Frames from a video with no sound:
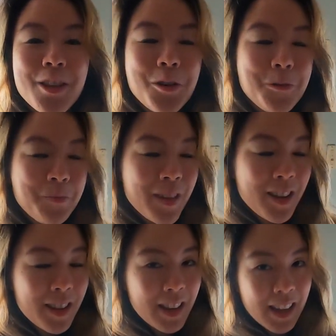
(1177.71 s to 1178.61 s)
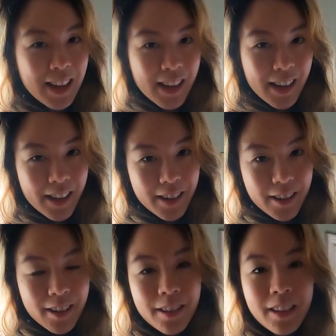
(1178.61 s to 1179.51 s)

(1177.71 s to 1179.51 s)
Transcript: So the key here,